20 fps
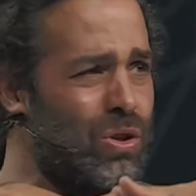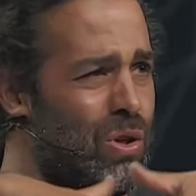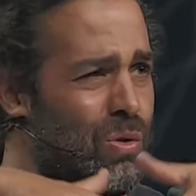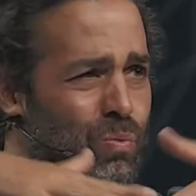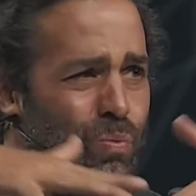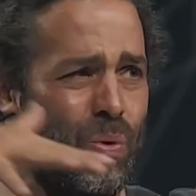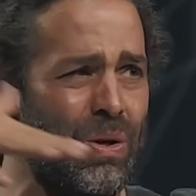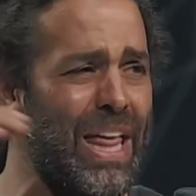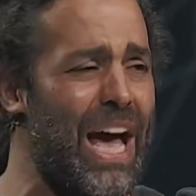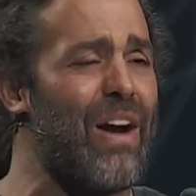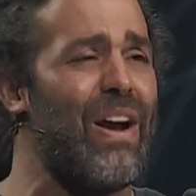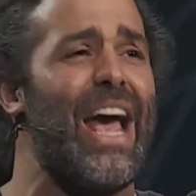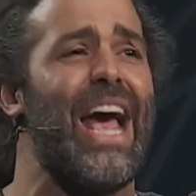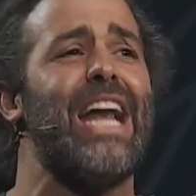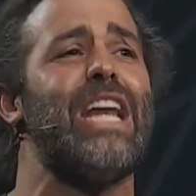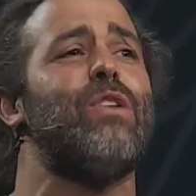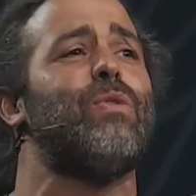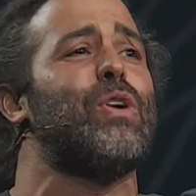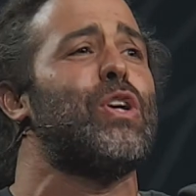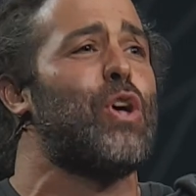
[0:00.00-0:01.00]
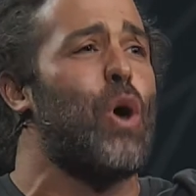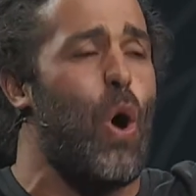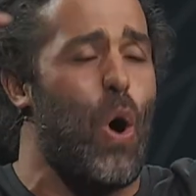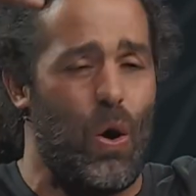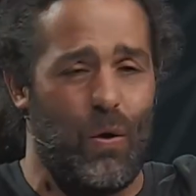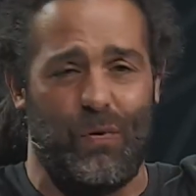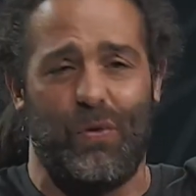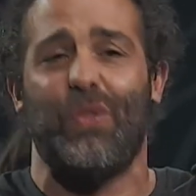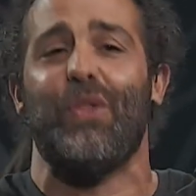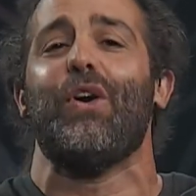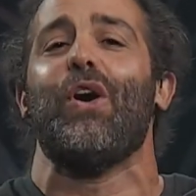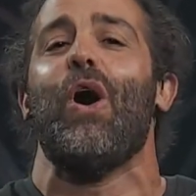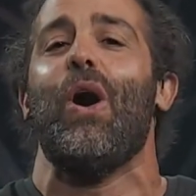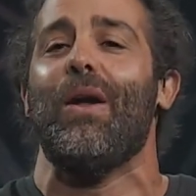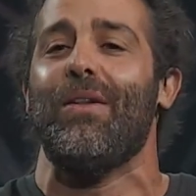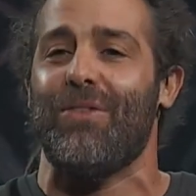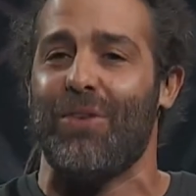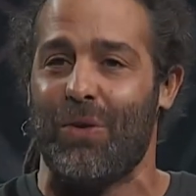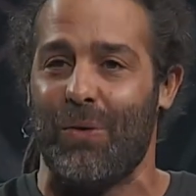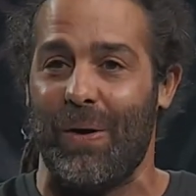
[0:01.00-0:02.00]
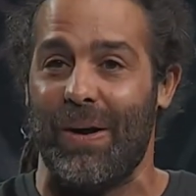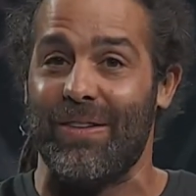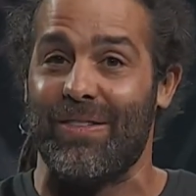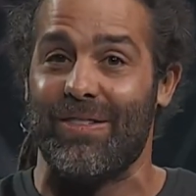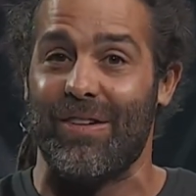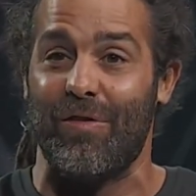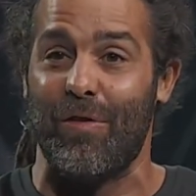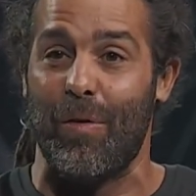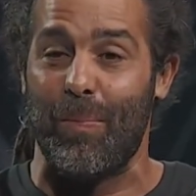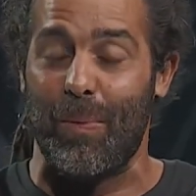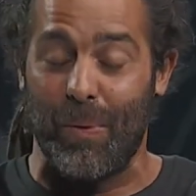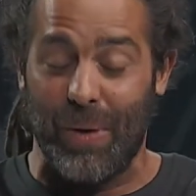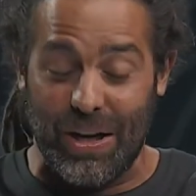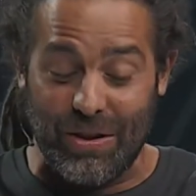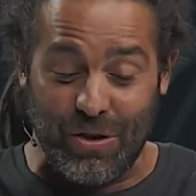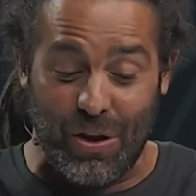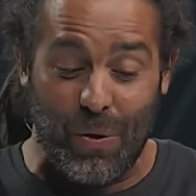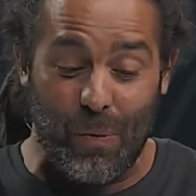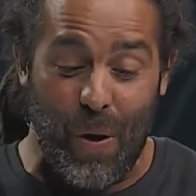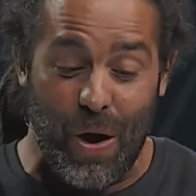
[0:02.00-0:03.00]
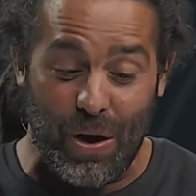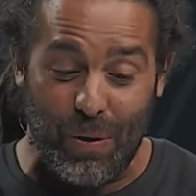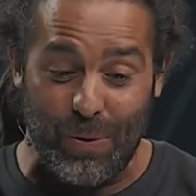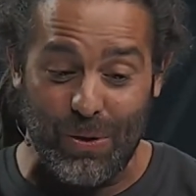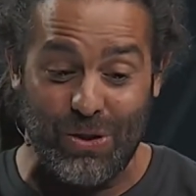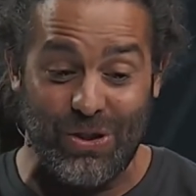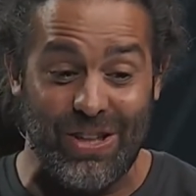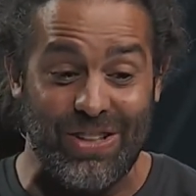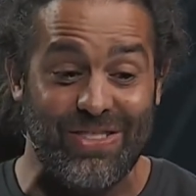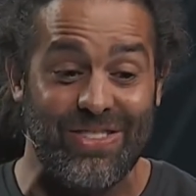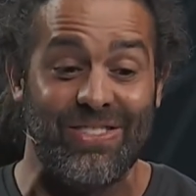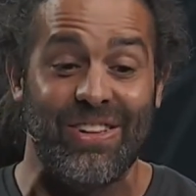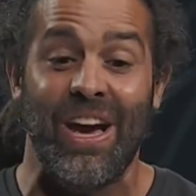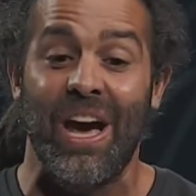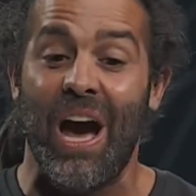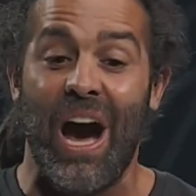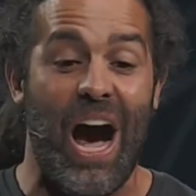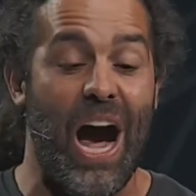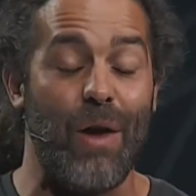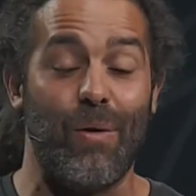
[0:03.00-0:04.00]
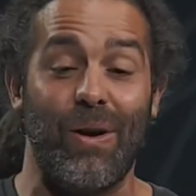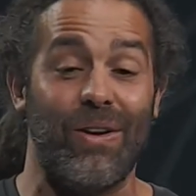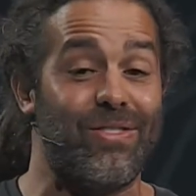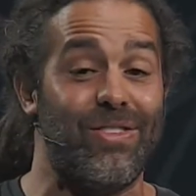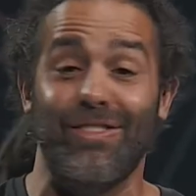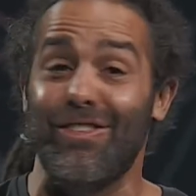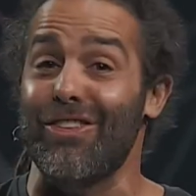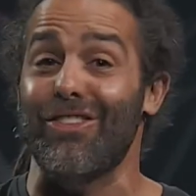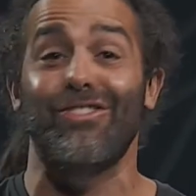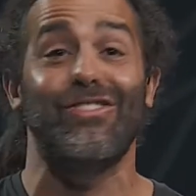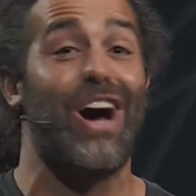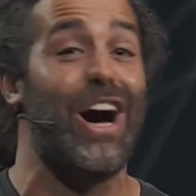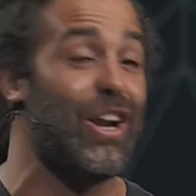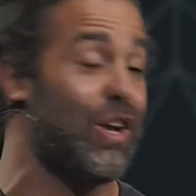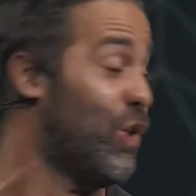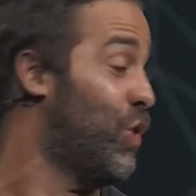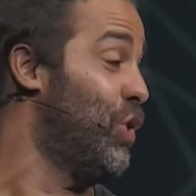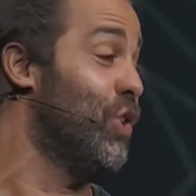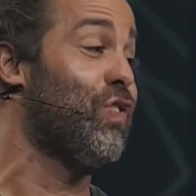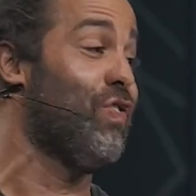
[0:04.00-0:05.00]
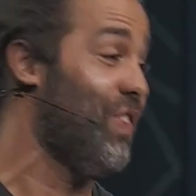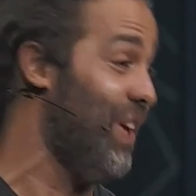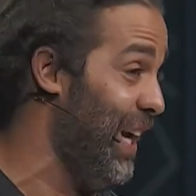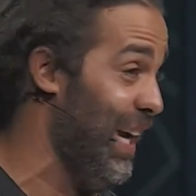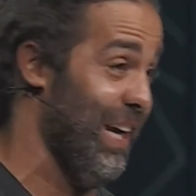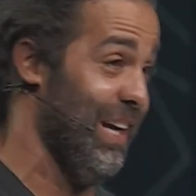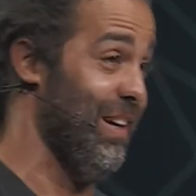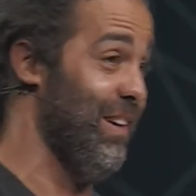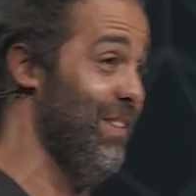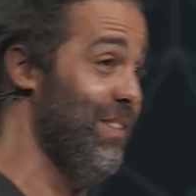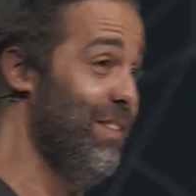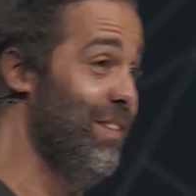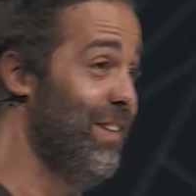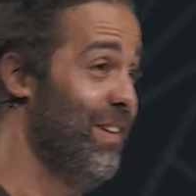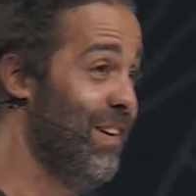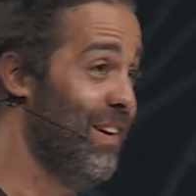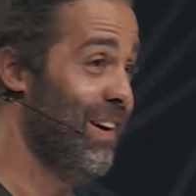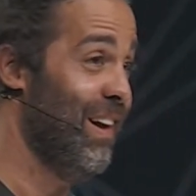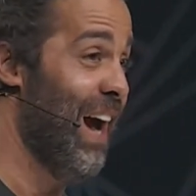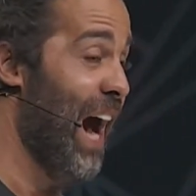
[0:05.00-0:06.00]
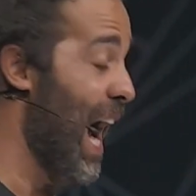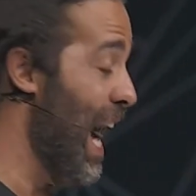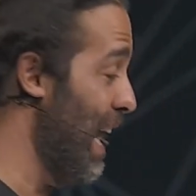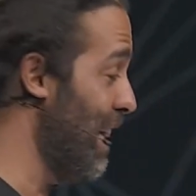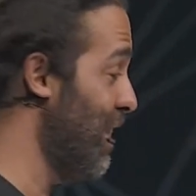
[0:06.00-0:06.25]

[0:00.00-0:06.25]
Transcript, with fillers: without any regard for the consequences of it. But when I started walking with Jesus, I realized this is not a good thing. I,